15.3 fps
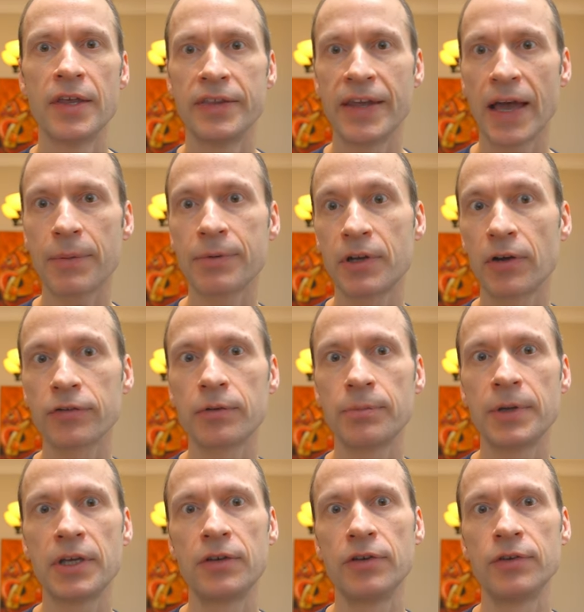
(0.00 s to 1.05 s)
The app can also
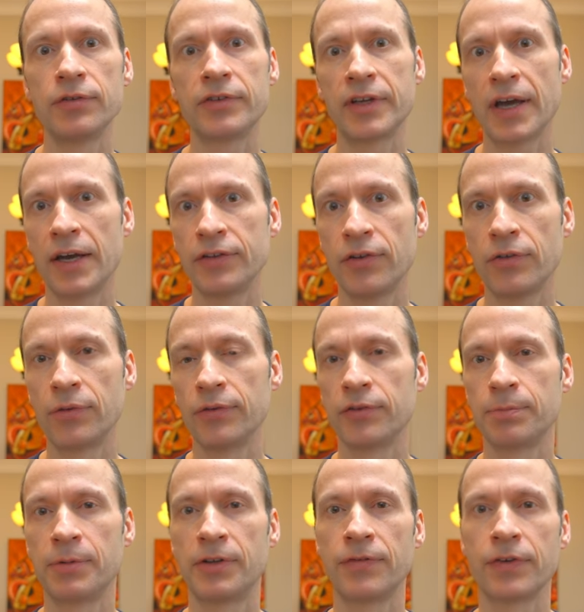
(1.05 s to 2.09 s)
be used to guide you through
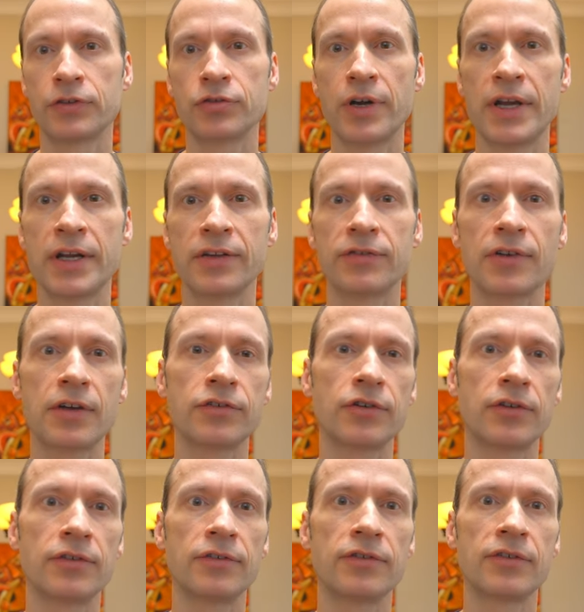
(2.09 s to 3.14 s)
specific training
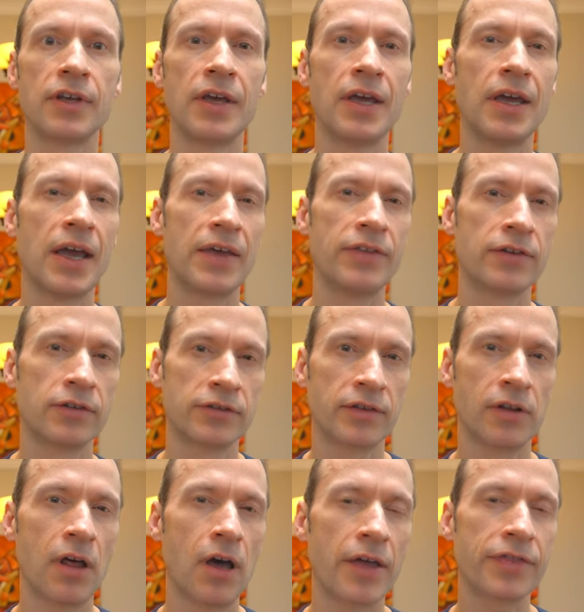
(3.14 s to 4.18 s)
sessions, and there is a
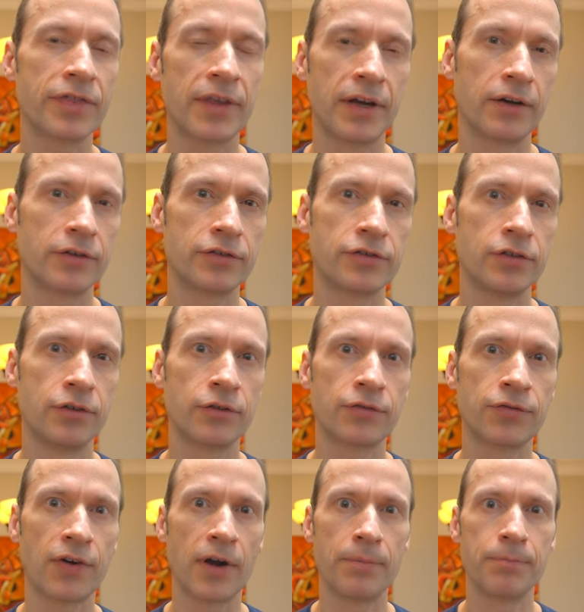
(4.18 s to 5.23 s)
lot there to choose
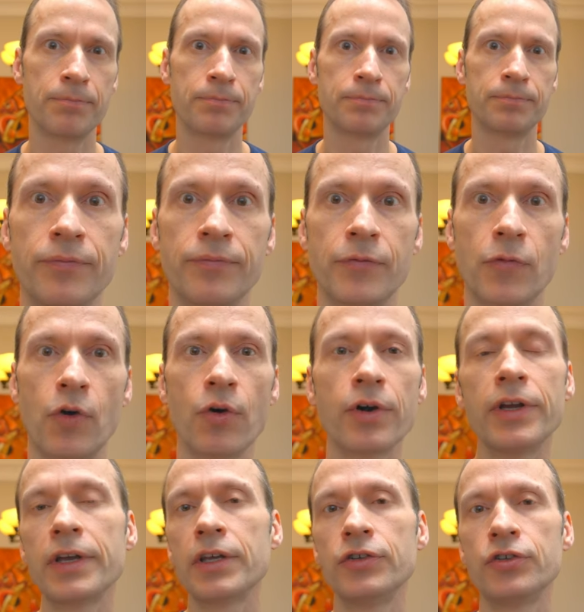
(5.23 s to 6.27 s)
from. Or
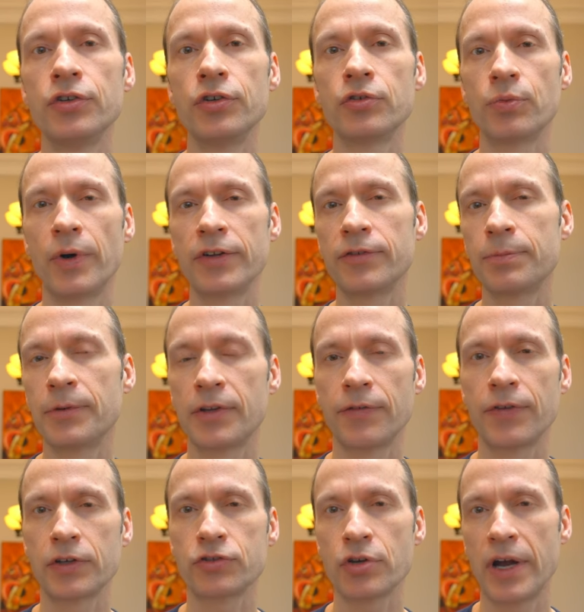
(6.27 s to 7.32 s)
you can choose one
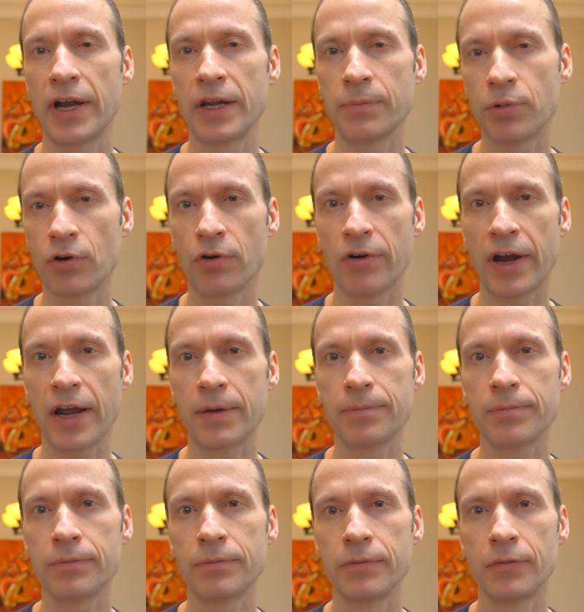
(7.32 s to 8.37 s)
specific training
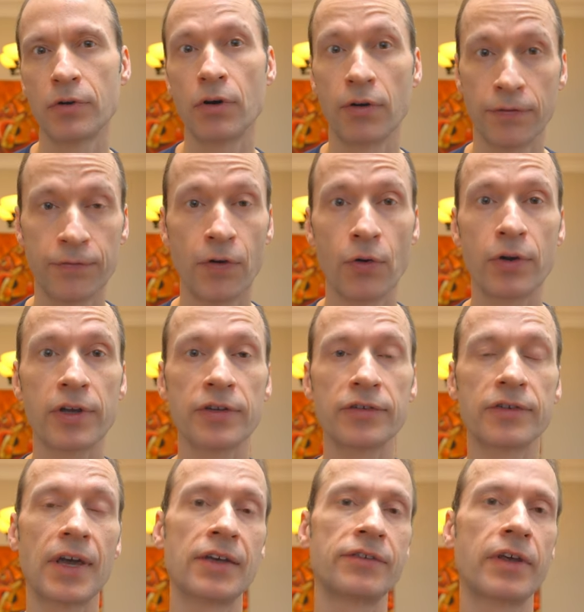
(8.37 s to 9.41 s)
program, or
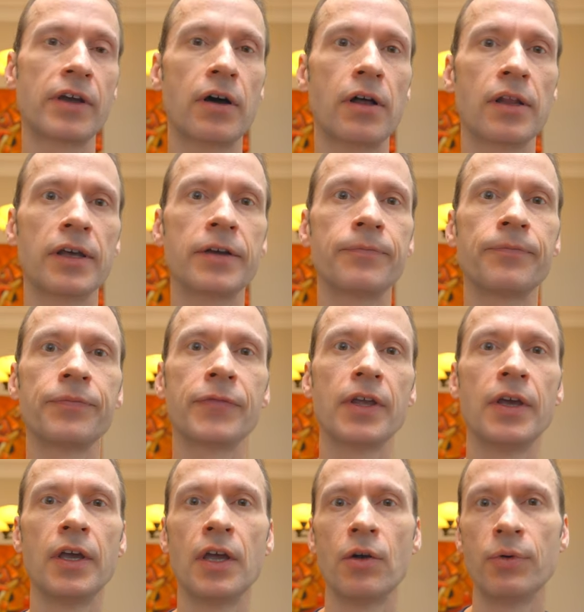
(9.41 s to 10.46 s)
focus as they call it,
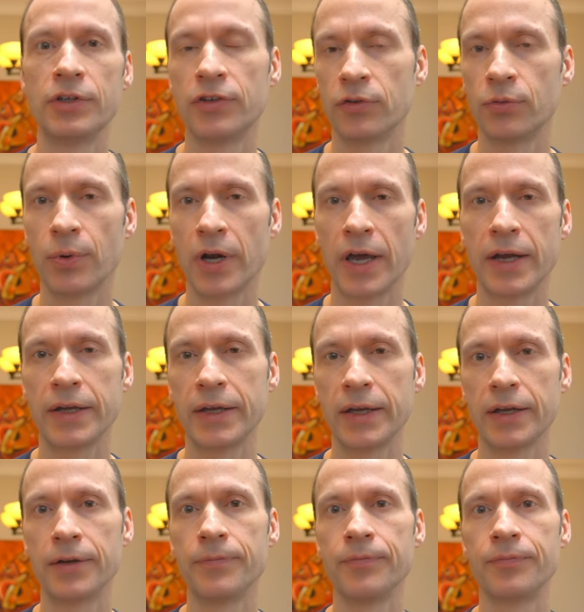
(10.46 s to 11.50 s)
which is what I
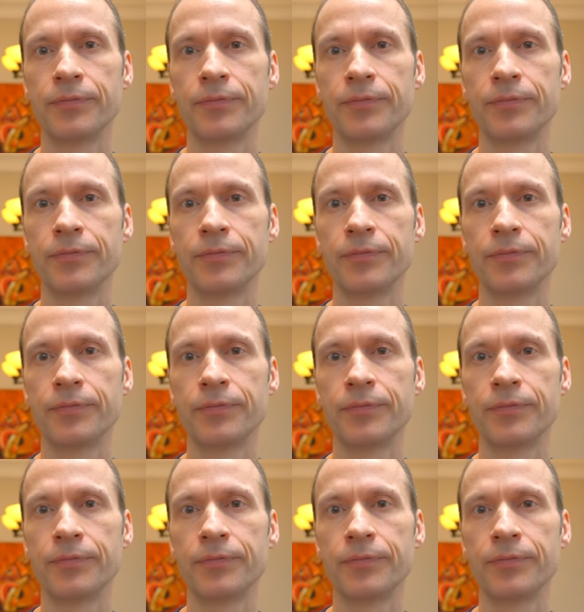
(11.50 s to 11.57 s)
did.